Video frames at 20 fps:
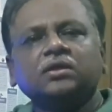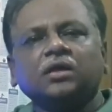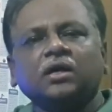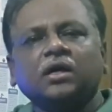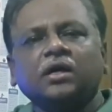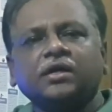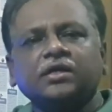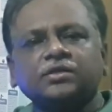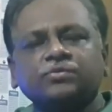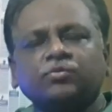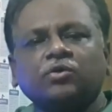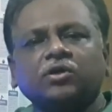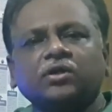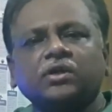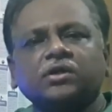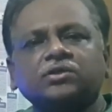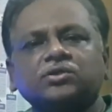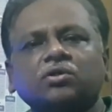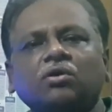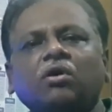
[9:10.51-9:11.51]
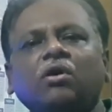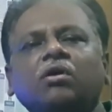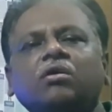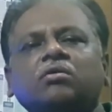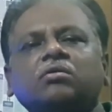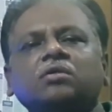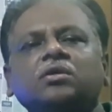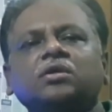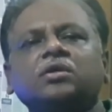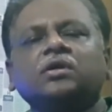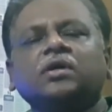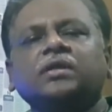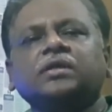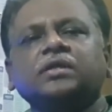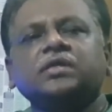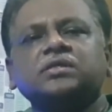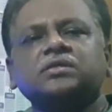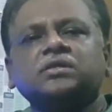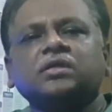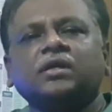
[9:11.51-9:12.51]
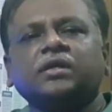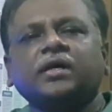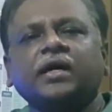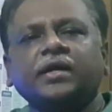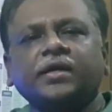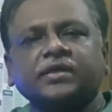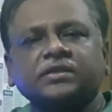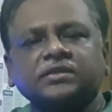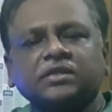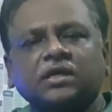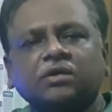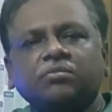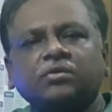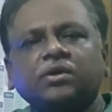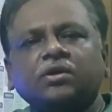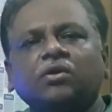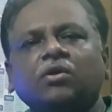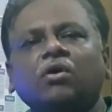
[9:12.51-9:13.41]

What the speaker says: respondents, or this direct survey,